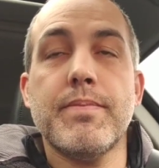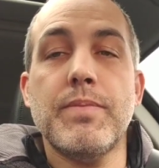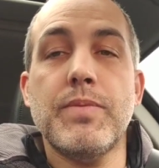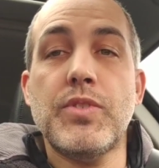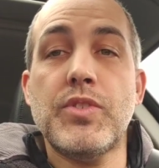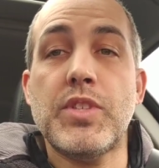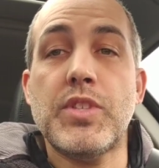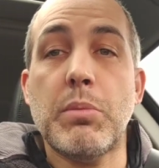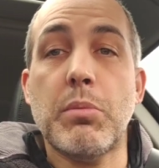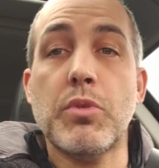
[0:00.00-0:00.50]

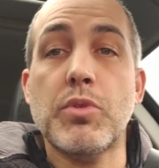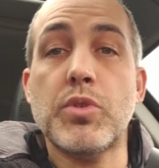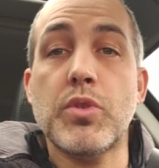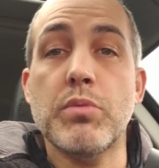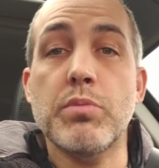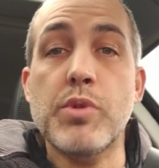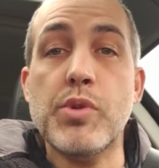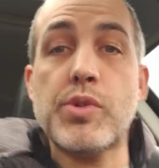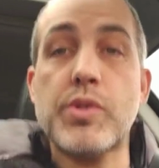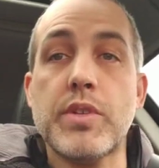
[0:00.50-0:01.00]
Similar to a
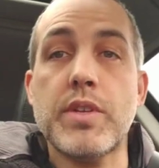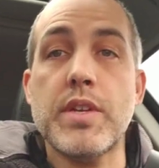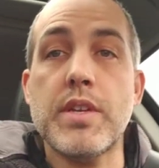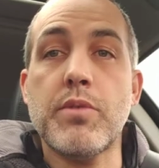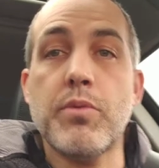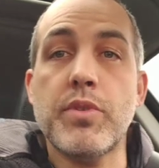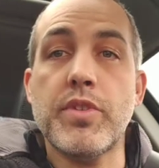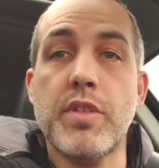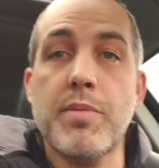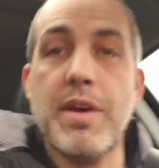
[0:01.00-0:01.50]
boost
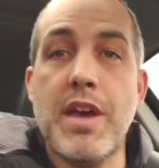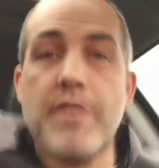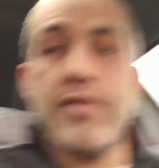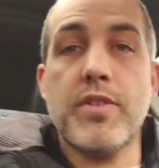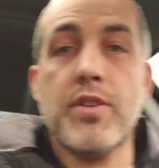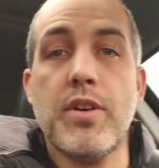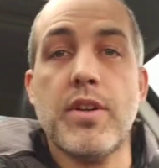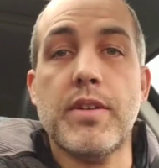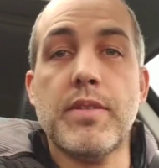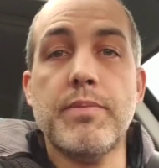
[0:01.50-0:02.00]
leak with the MAF
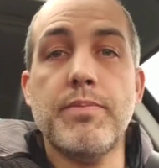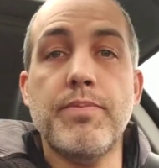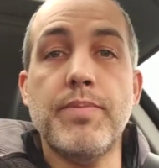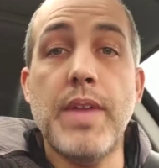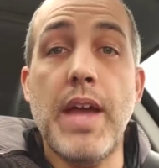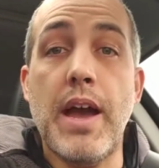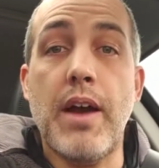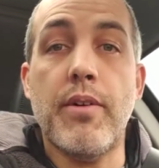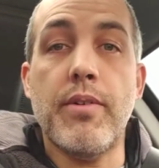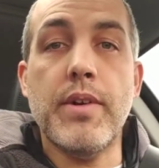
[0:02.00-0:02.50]
car.
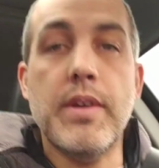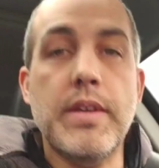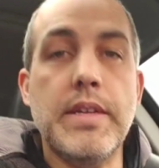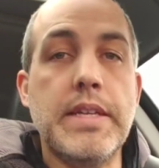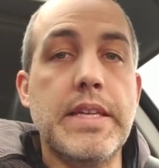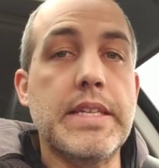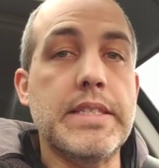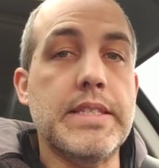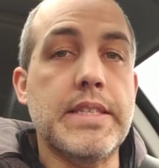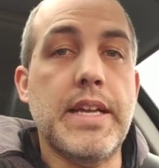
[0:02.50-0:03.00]
Now,
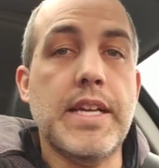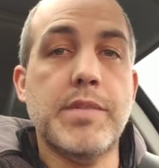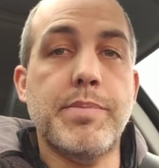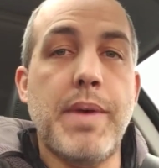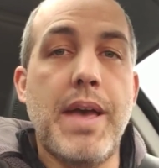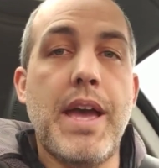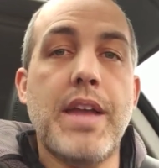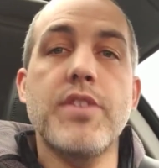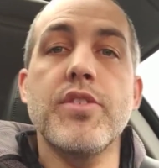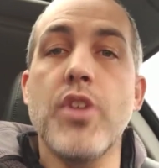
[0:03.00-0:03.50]
is it as
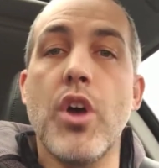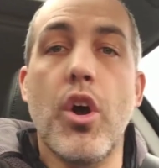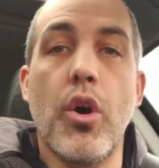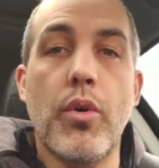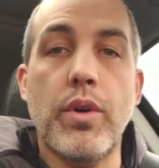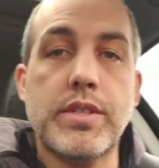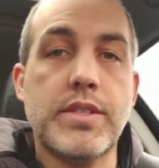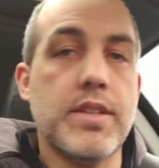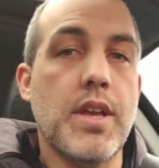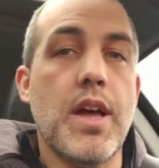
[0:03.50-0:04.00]
bad? No,
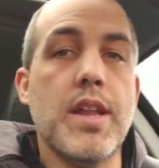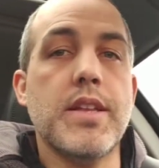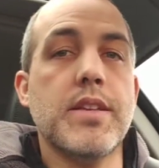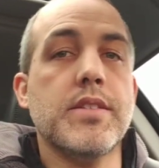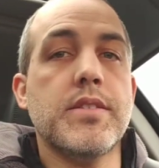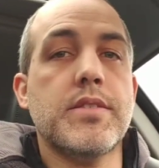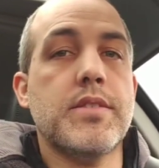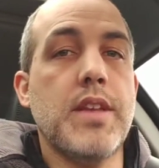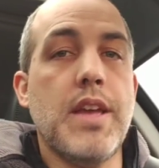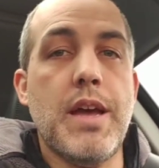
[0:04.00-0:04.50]
it's not
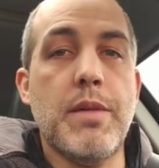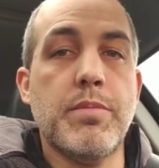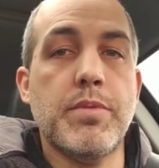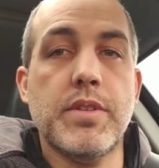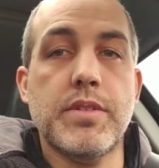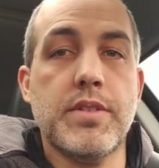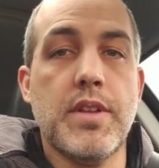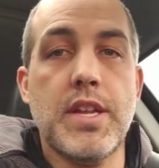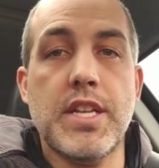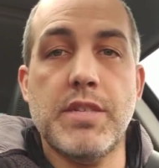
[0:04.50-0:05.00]
as
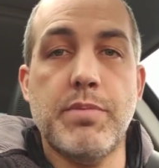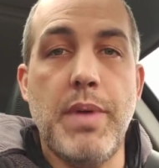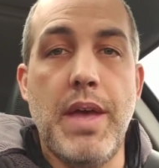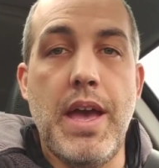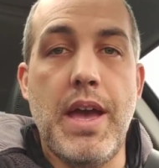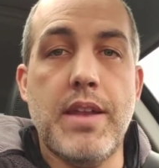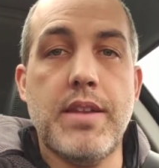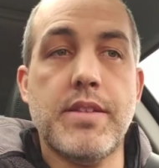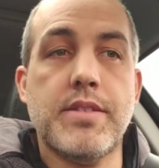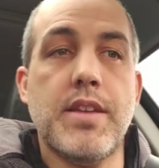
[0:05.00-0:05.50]

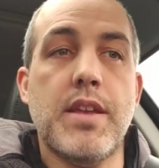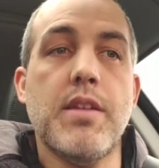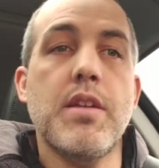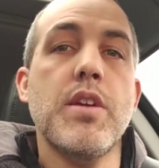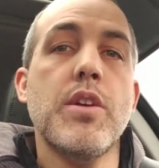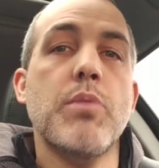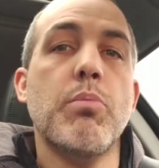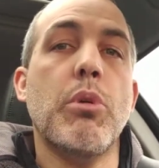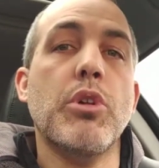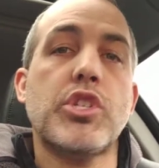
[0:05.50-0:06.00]
bad. It's a
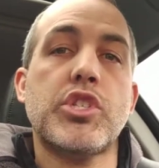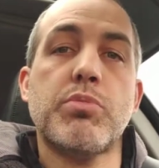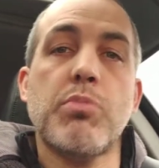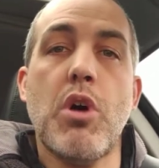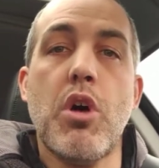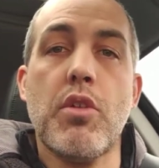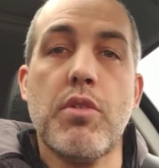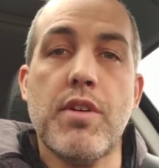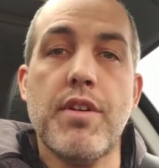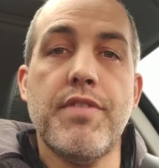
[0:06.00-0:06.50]
much
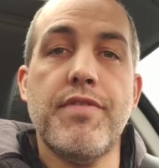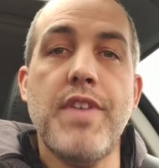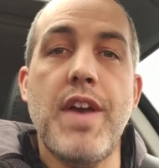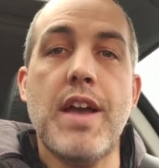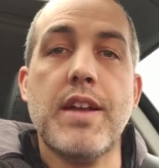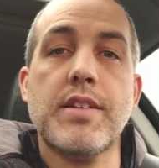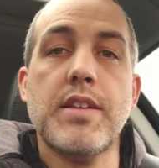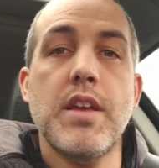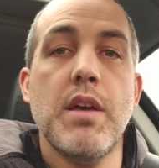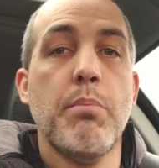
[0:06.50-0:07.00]
smaller
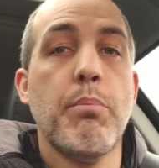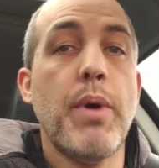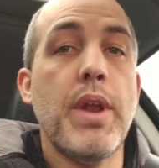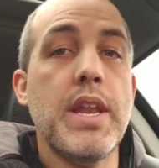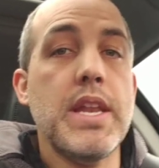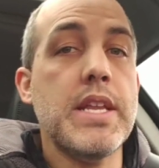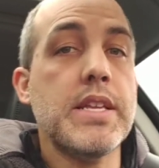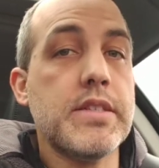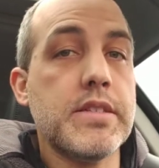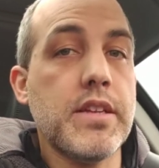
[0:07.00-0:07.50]
effect, but
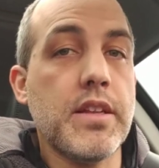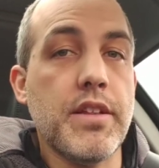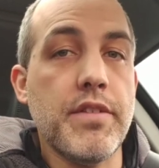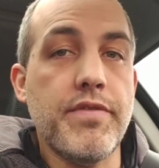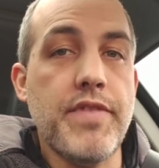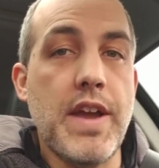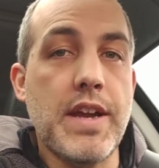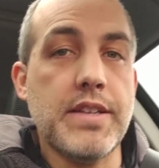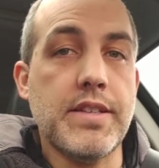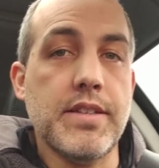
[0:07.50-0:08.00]
it is still
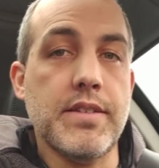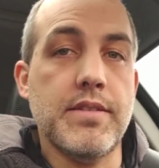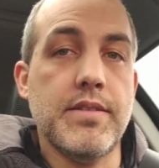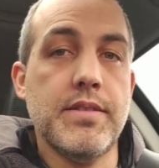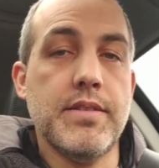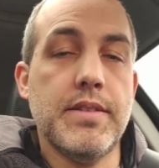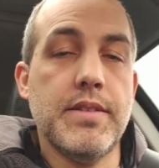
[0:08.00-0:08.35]
effective.